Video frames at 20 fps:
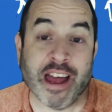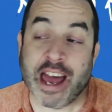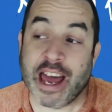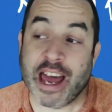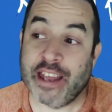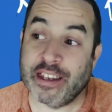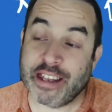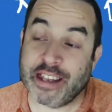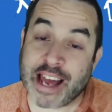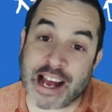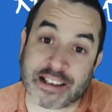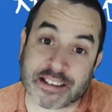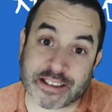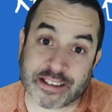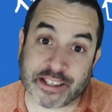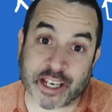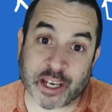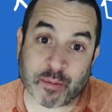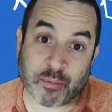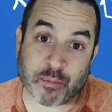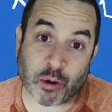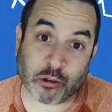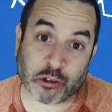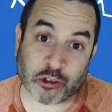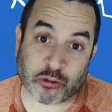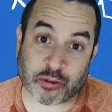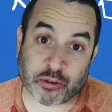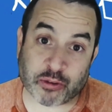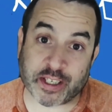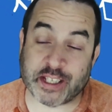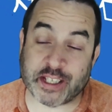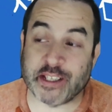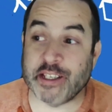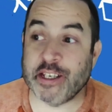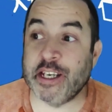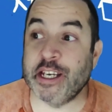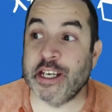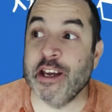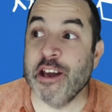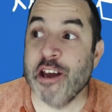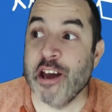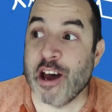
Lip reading: And lastly, and most recently,